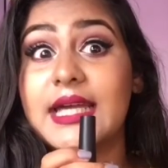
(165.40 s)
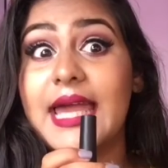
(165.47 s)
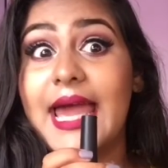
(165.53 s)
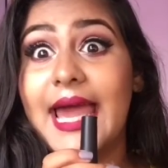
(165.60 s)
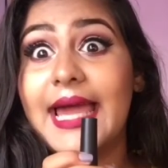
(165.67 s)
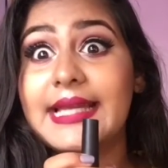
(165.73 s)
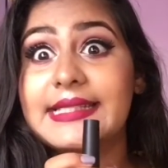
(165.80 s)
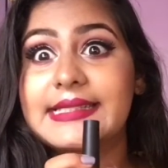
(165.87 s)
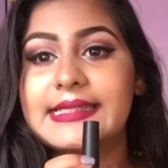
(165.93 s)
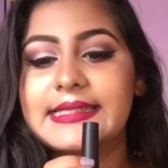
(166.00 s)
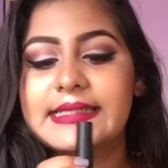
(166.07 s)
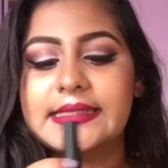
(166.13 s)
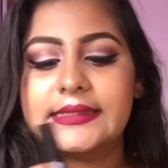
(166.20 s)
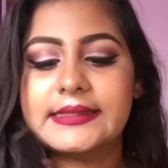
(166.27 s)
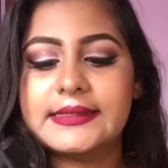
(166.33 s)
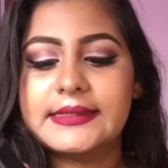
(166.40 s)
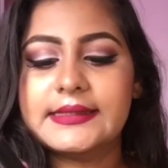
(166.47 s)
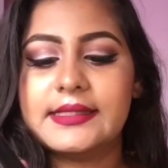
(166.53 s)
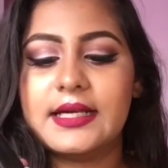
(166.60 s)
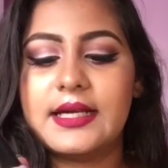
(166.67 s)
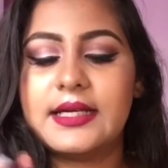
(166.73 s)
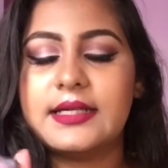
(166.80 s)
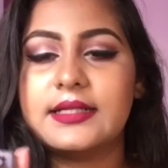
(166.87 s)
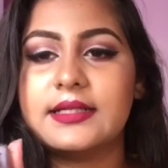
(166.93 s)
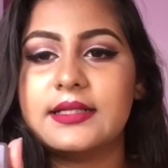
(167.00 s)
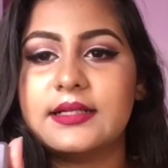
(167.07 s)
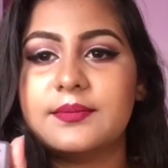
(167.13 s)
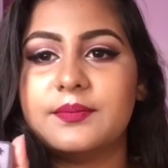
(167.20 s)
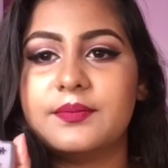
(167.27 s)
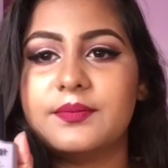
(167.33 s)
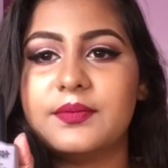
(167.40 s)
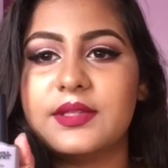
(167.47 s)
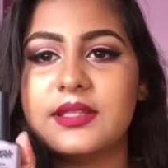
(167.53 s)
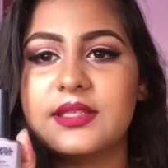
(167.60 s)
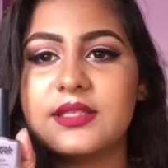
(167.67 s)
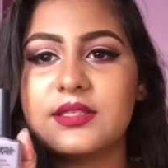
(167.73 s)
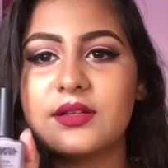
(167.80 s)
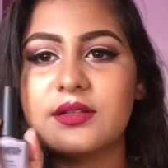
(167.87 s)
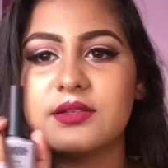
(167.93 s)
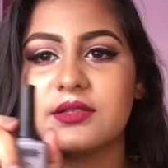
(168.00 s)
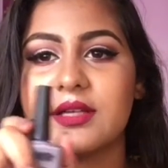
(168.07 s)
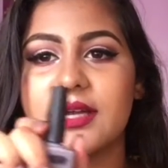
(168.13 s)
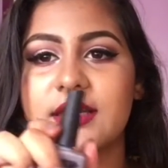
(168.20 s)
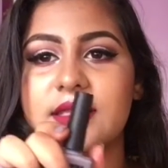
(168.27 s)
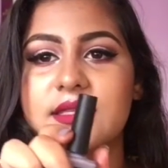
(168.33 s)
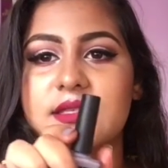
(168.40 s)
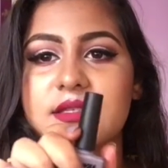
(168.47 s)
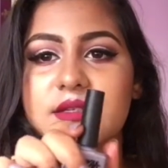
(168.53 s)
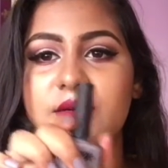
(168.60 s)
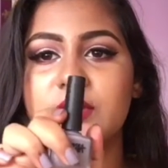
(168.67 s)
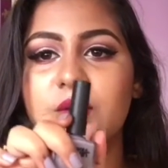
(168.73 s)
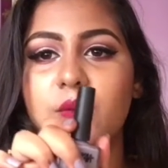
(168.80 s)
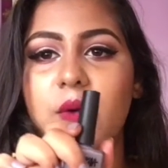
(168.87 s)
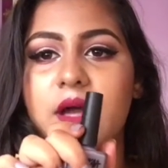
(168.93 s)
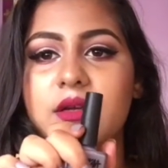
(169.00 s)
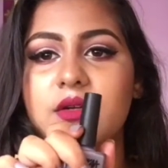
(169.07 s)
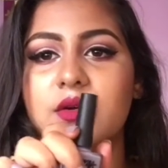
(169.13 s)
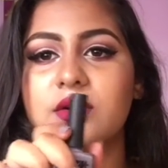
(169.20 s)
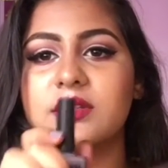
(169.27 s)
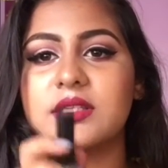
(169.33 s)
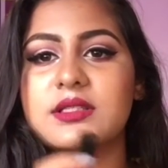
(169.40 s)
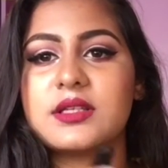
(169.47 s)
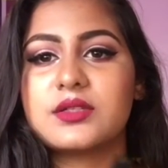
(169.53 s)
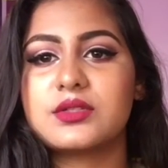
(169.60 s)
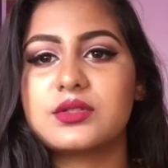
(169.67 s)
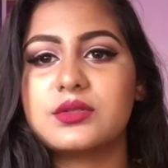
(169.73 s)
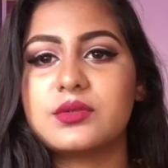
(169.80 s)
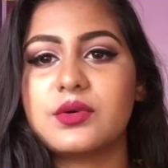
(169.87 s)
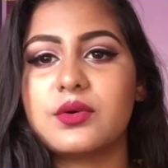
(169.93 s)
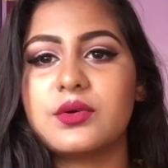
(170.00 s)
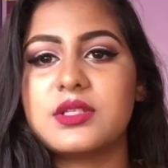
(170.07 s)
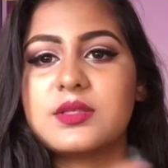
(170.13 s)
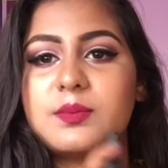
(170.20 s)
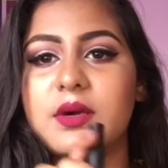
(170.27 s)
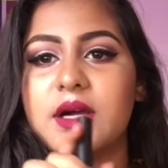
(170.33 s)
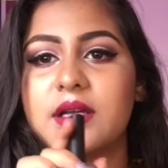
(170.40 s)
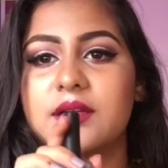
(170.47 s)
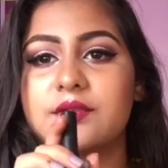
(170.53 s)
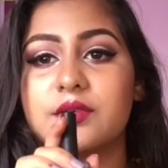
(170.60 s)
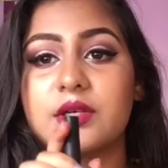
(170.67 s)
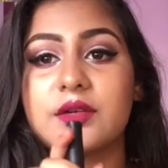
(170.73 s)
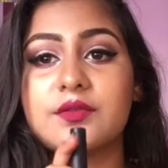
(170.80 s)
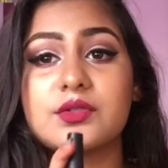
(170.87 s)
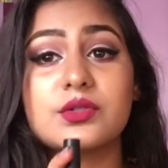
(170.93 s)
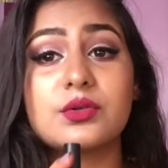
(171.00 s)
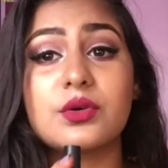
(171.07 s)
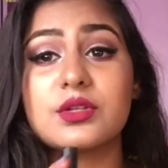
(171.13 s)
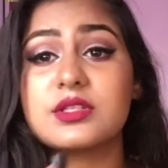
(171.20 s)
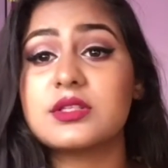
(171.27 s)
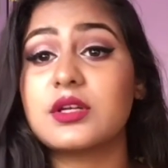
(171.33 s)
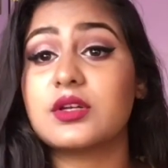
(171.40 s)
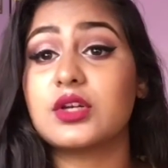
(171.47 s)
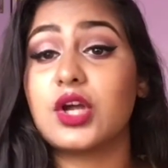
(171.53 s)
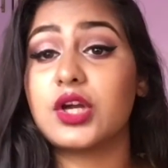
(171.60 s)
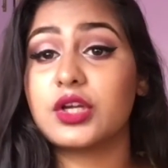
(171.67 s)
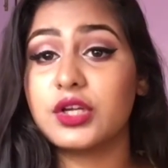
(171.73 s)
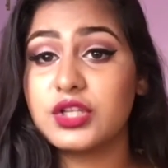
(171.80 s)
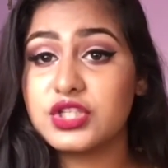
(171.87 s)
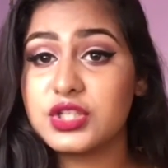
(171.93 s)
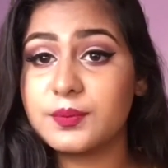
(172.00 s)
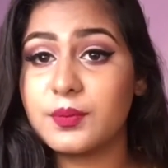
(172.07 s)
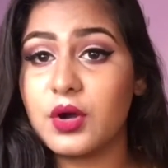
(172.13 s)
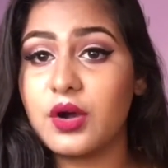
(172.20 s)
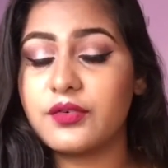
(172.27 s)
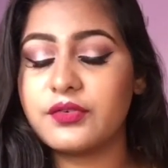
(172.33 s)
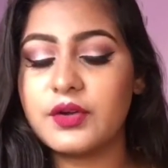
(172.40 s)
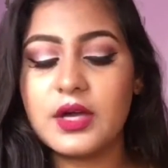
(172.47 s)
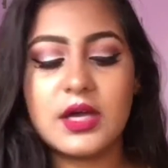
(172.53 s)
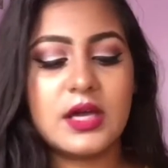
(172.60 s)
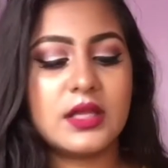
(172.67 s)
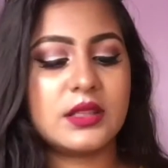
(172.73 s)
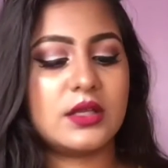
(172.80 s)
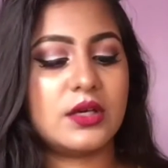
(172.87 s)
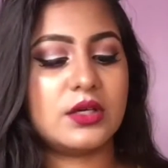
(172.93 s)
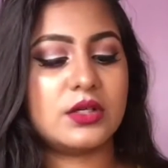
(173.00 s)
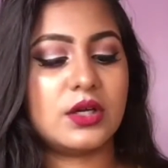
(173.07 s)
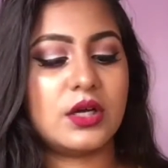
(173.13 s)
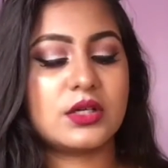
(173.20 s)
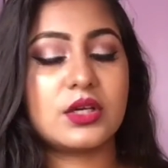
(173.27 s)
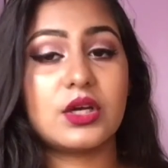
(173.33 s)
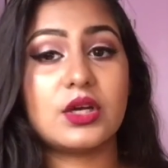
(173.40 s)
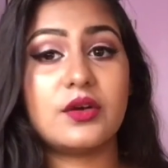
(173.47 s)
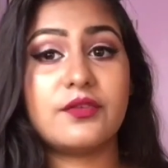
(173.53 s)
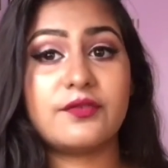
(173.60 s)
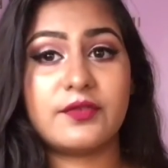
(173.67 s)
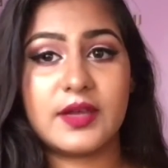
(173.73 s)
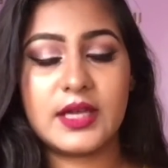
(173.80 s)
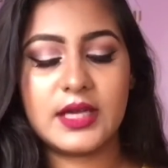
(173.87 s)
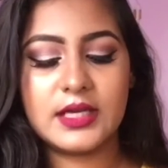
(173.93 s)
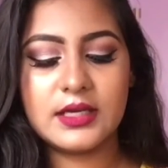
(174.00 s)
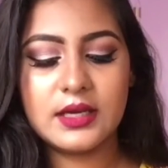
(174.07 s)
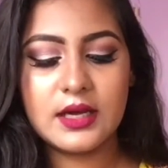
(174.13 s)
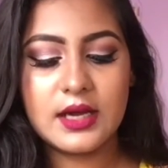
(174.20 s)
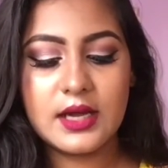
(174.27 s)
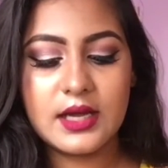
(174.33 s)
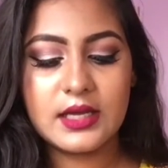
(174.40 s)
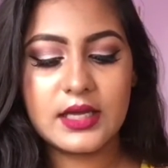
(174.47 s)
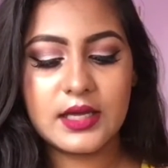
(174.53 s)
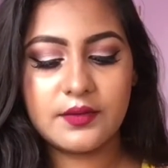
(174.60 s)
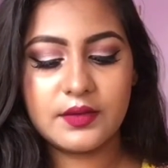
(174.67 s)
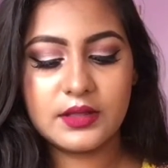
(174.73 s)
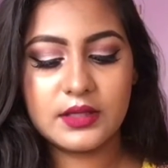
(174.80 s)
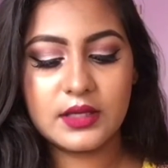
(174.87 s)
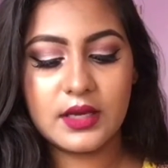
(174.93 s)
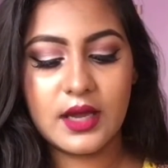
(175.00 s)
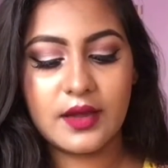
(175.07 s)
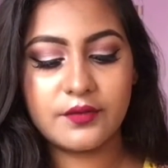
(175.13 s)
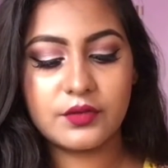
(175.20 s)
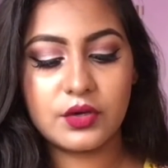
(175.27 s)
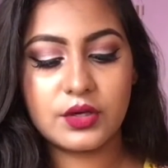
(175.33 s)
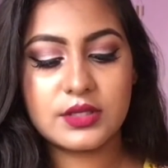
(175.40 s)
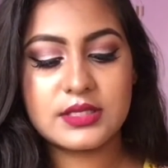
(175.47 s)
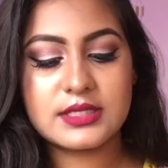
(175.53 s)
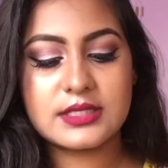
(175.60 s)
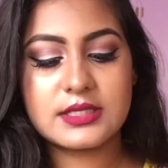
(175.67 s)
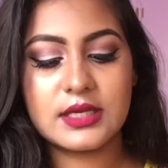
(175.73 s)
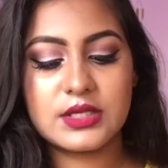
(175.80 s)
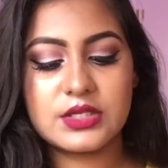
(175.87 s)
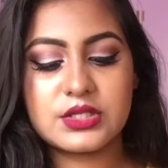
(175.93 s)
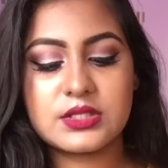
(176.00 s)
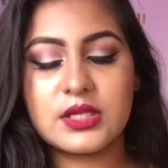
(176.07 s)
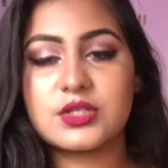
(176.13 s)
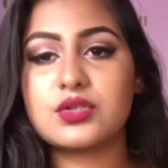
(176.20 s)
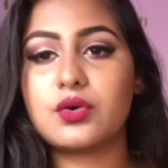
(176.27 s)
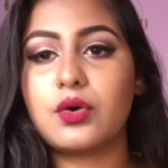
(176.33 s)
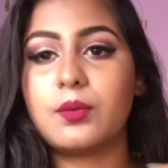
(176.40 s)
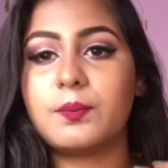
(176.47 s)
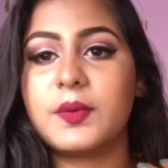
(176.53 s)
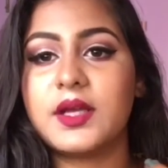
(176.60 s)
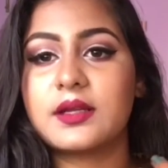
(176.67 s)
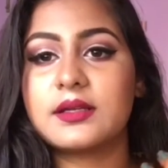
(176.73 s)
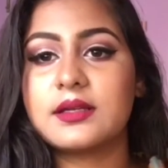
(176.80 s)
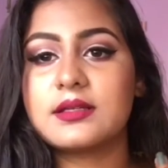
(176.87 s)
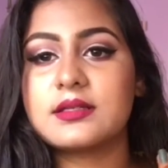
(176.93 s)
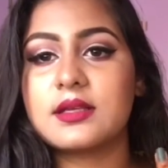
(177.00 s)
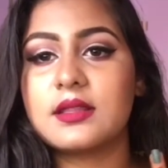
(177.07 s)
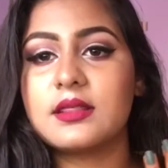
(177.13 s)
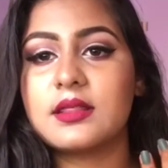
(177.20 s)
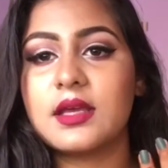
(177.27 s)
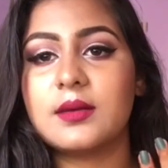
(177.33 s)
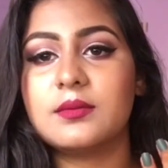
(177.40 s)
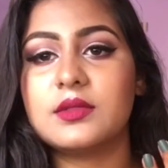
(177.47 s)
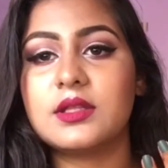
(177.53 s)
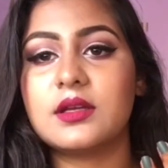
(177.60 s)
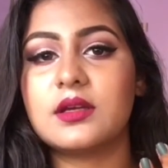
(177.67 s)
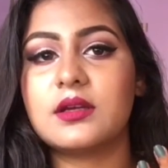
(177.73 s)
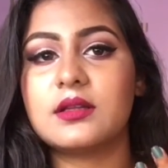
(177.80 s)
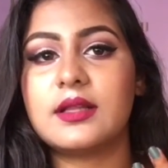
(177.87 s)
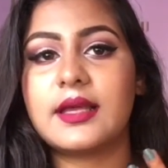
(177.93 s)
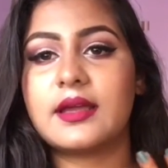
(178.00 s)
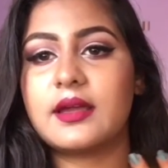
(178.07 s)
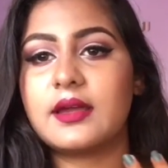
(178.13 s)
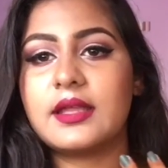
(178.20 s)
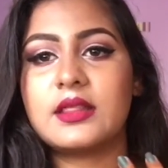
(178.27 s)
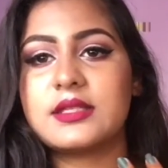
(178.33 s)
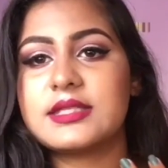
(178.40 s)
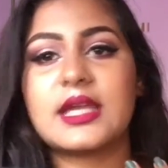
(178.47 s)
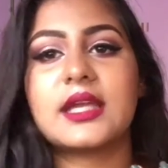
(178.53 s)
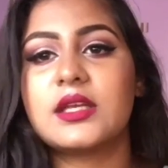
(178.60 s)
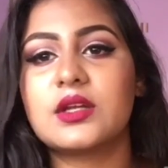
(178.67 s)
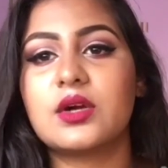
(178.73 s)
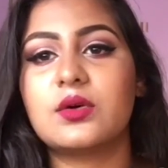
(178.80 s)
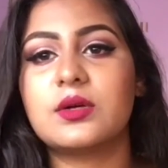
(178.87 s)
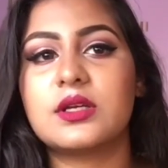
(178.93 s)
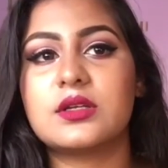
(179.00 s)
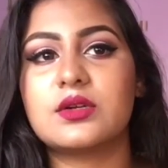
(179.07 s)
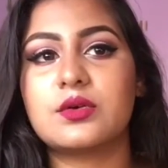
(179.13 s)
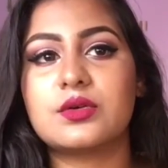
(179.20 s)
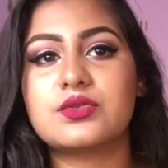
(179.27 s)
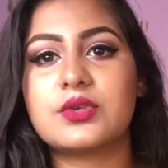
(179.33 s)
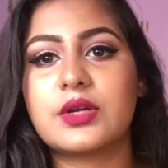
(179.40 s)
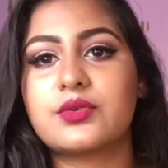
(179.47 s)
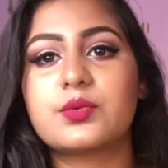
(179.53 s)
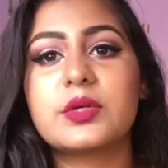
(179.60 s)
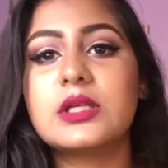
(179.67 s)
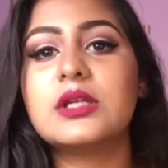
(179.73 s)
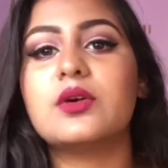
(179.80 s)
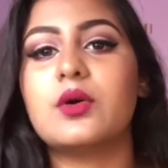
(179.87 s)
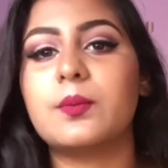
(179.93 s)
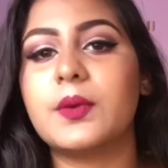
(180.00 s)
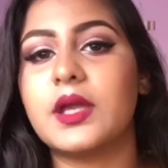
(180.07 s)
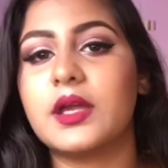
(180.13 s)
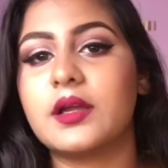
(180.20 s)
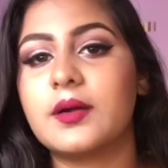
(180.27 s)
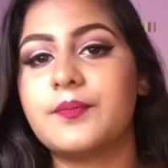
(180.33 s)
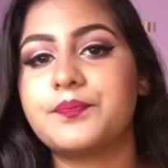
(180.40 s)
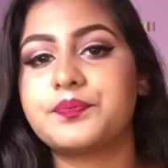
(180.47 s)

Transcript: hand uh, this is also nice this is only one coat these are two coats but if you give two coats they're not gonna chip off they're not gonna fade even they have got such such opaqueness in them they like in the second coat it goes like really opaque